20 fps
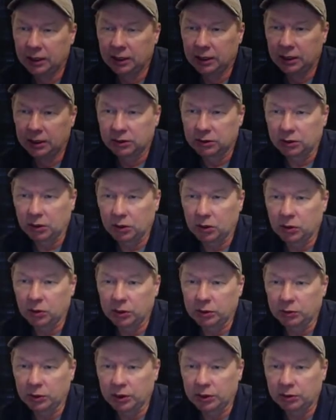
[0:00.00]
So we
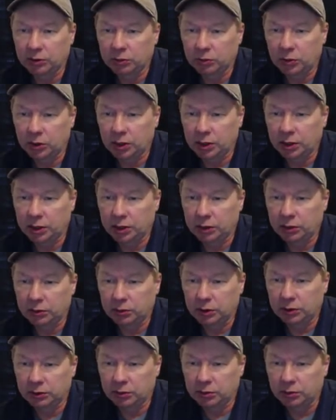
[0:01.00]
run some
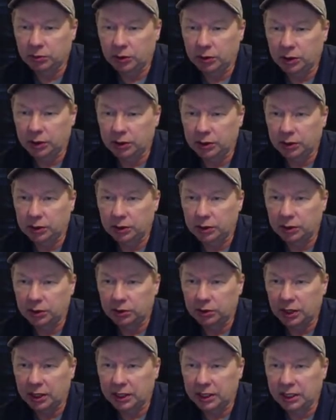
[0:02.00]
water,
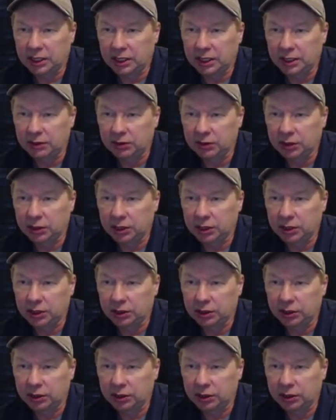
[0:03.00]
try to get everything cleared